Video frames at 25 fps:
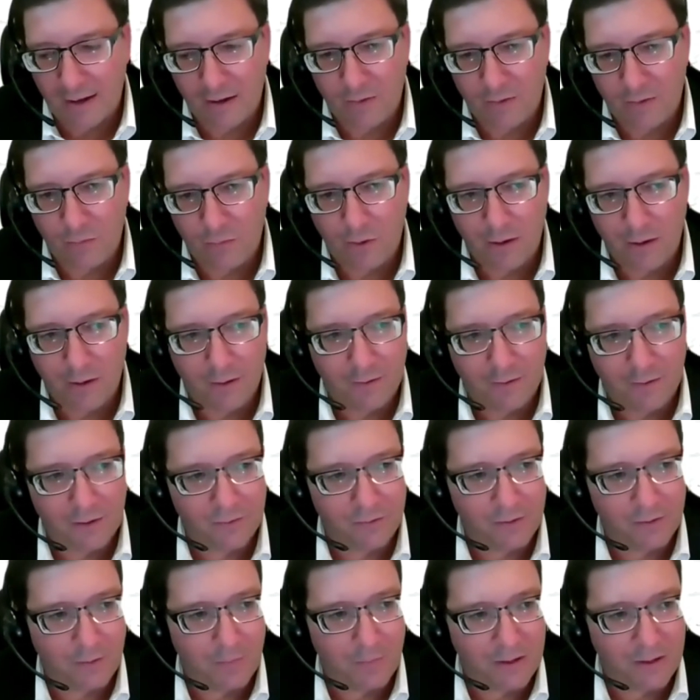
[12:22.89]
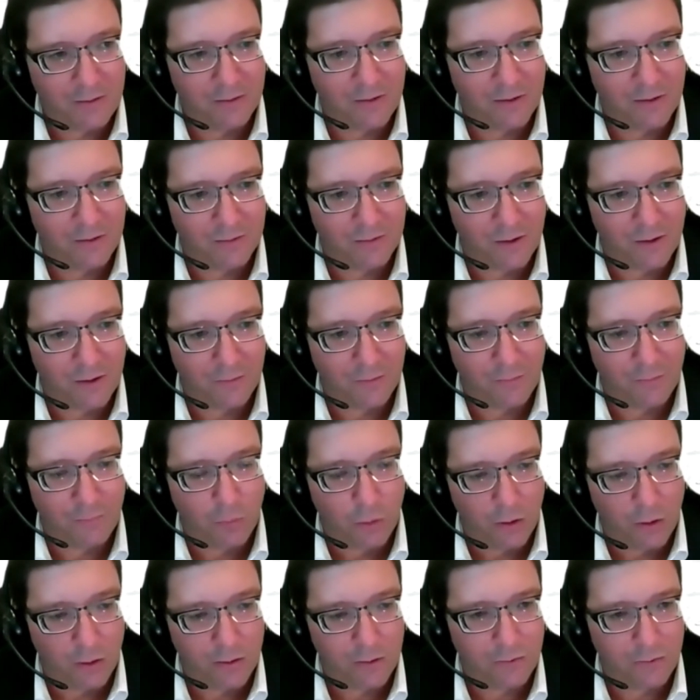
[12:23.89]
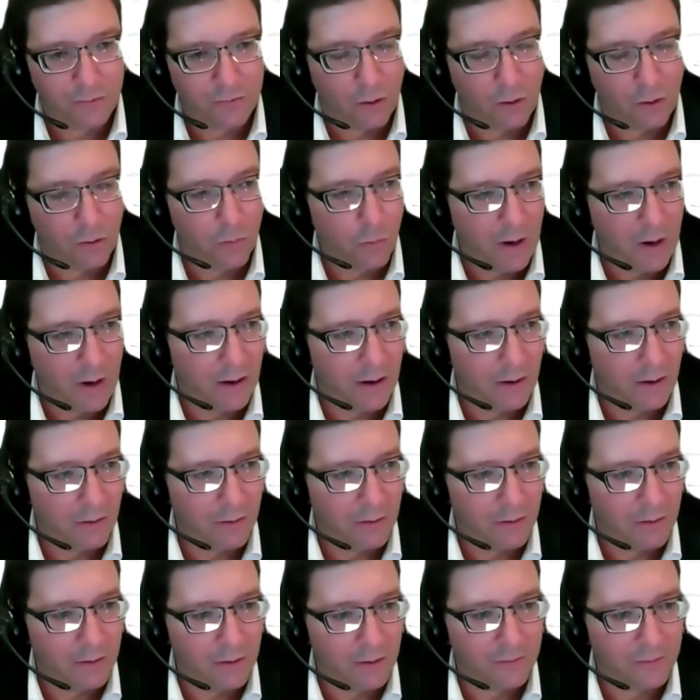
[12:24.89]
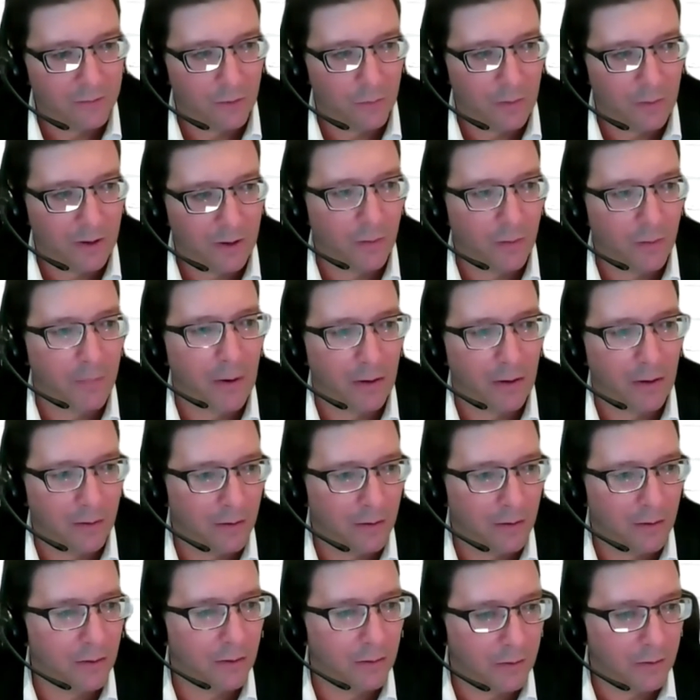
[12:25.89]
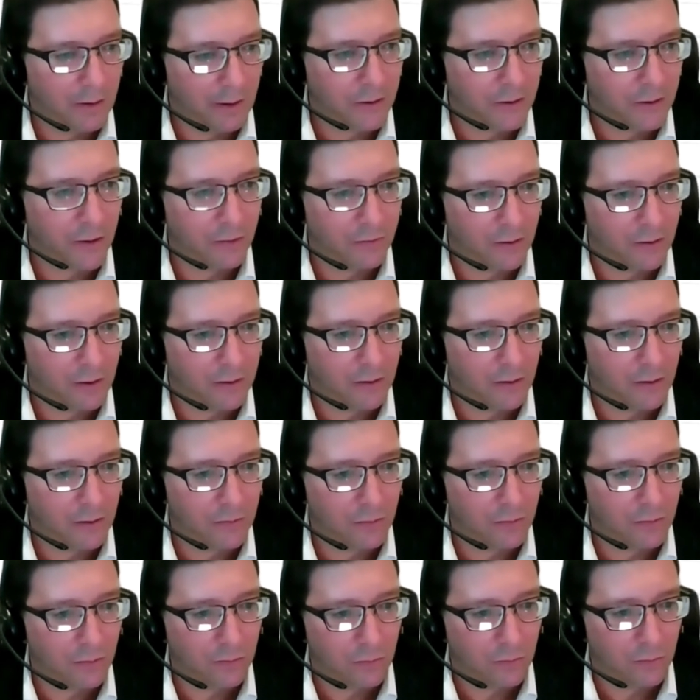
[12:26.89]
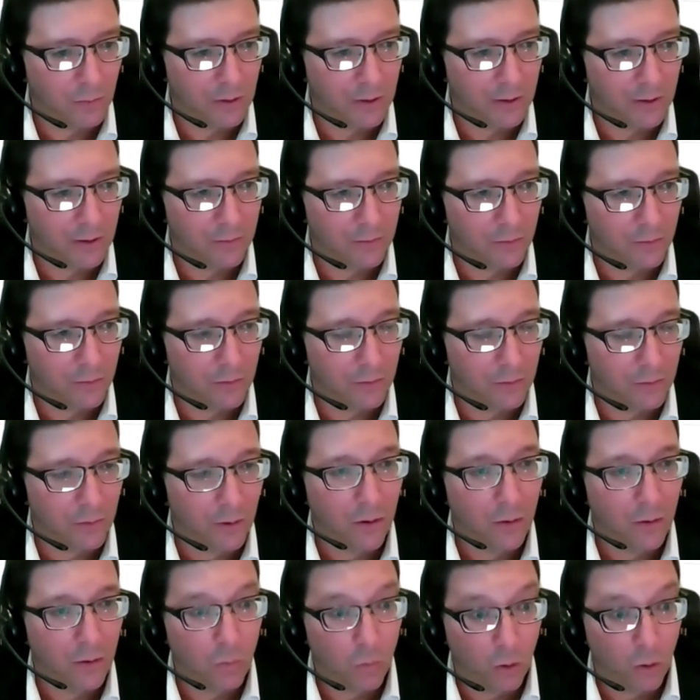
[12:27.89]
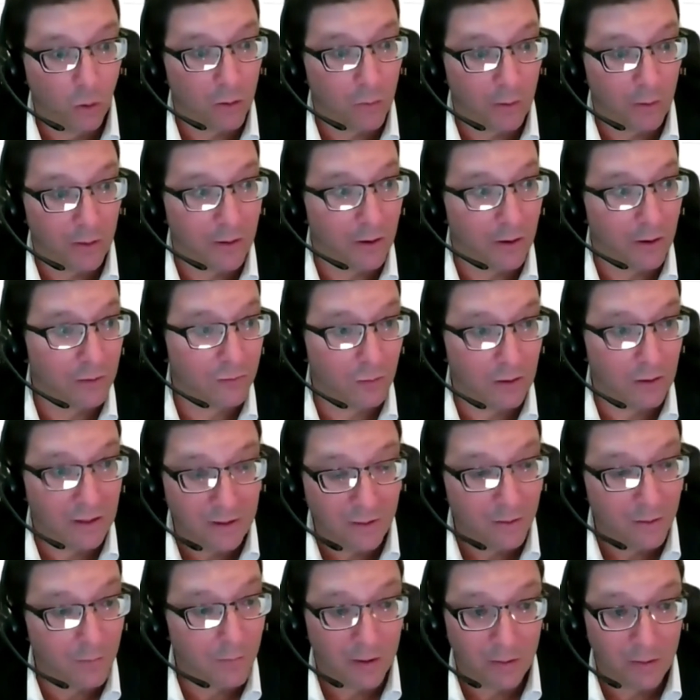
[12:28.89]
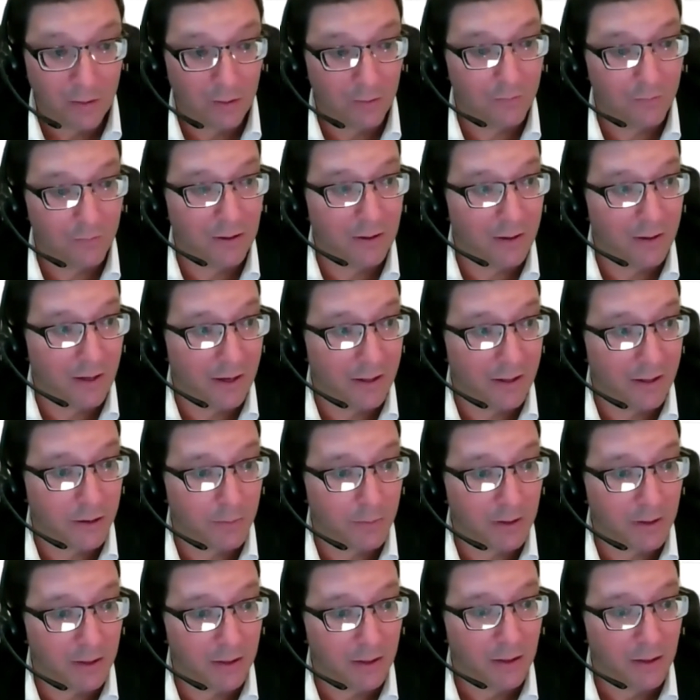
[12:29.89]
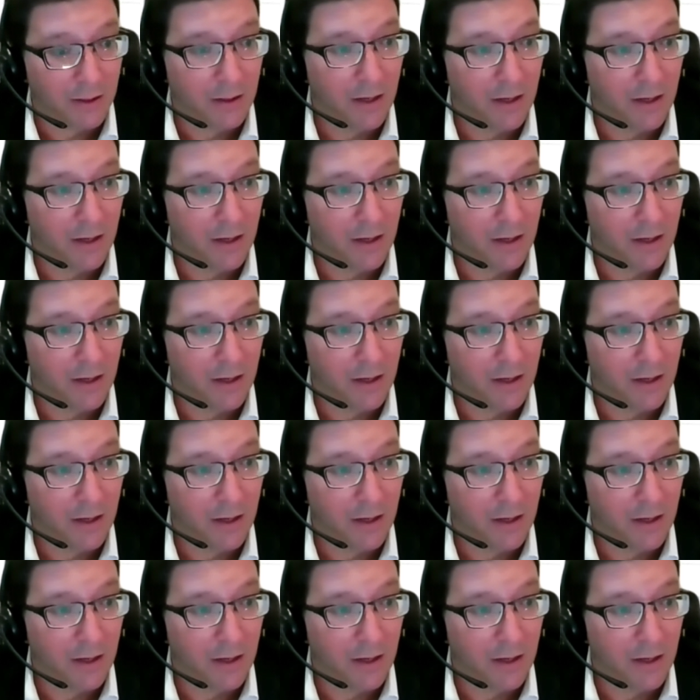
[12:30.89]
One of the things that makes this stuff work so well is that we have a partner like Tricentis who's willing to work with us in the middle of the engagement